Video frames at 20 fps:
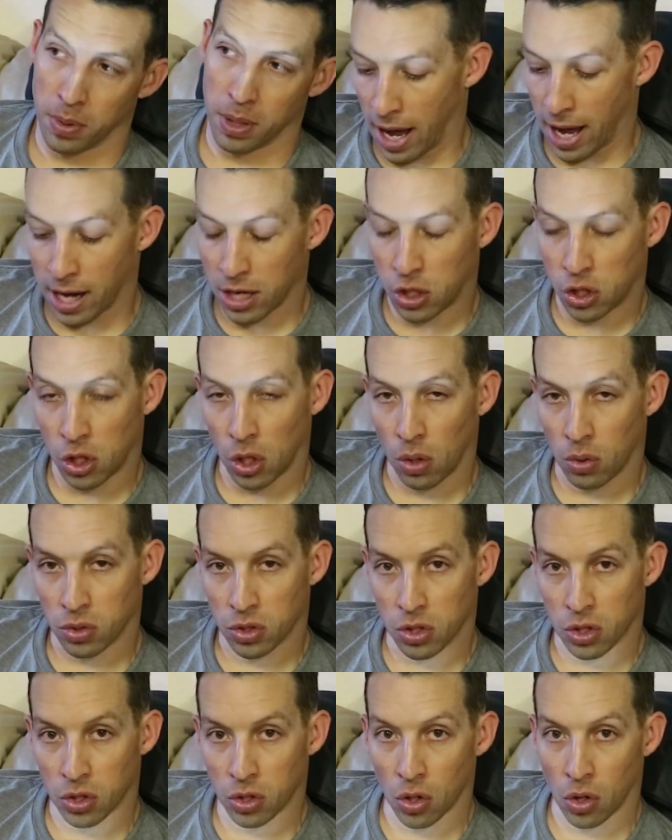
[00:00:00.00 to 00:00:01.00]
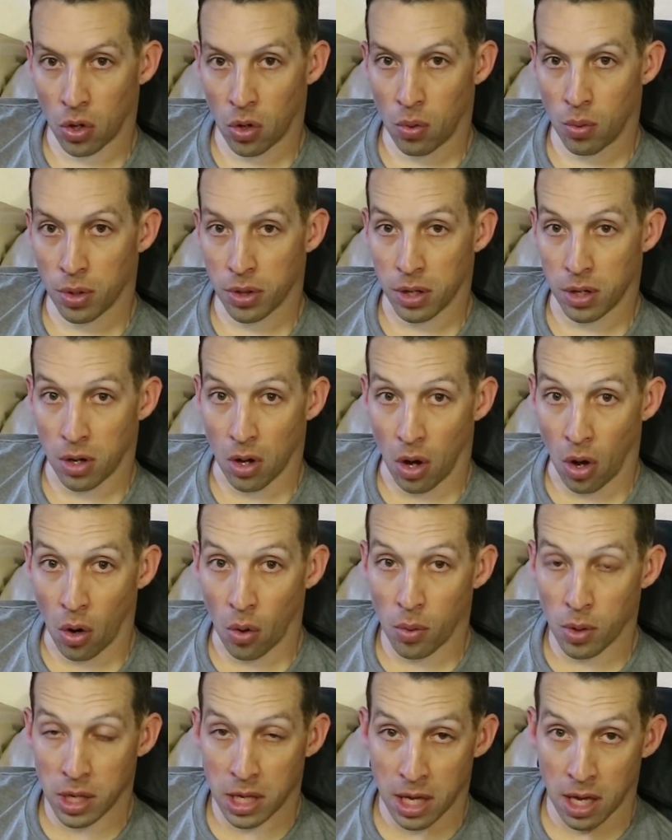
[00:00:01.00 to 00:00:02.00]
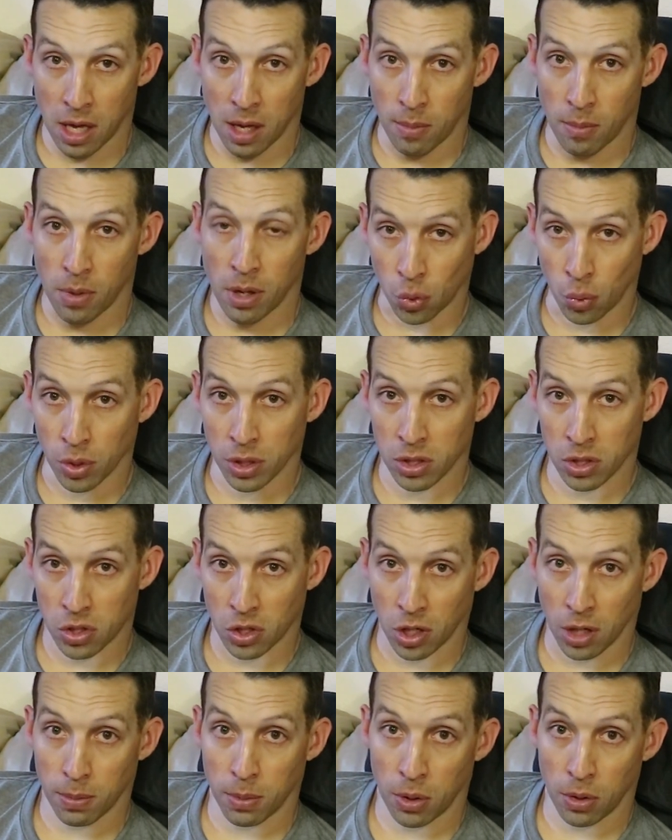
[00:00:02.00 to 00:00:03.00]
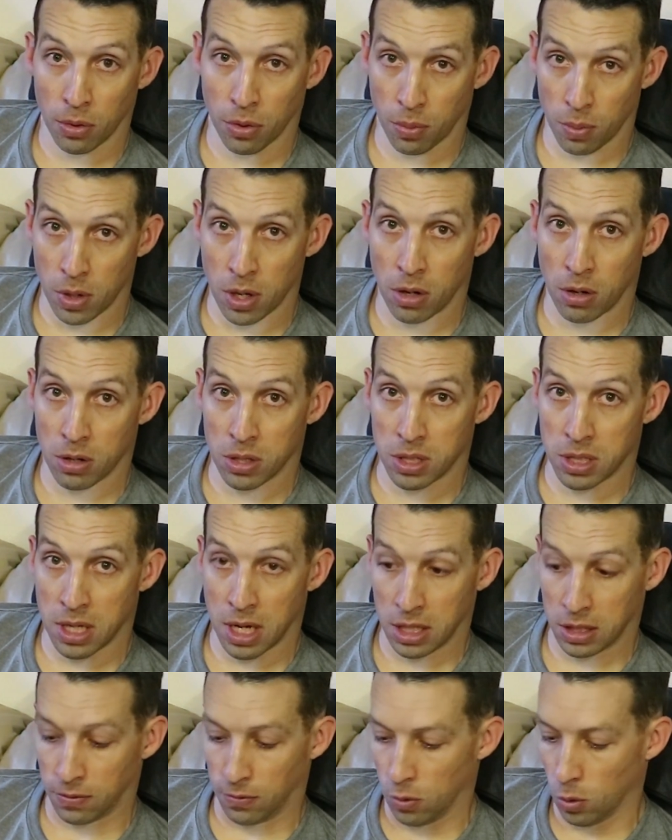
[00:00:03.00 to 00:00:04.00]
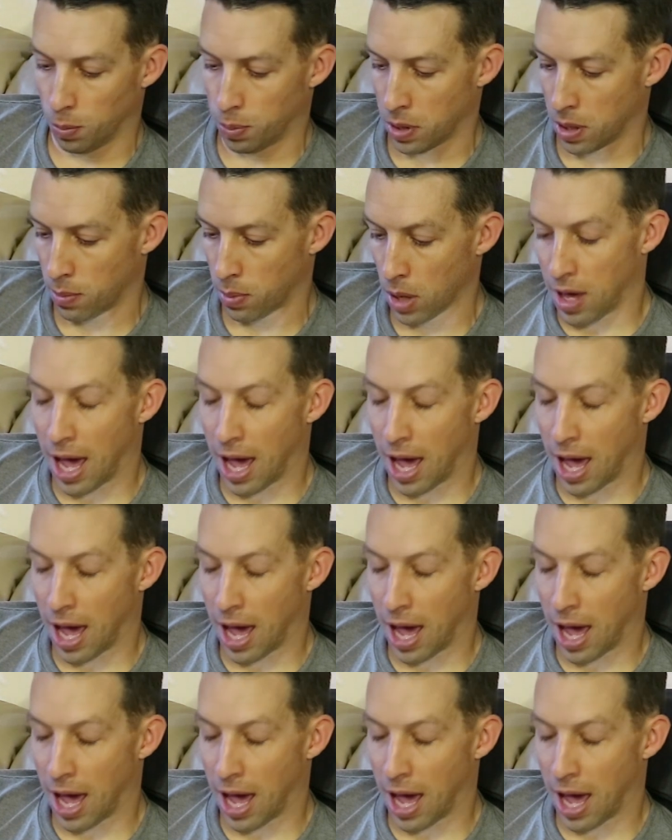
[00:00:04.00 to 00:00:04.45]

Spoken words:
I chose to go with an OEM twin turbo 300ZX fuel pump.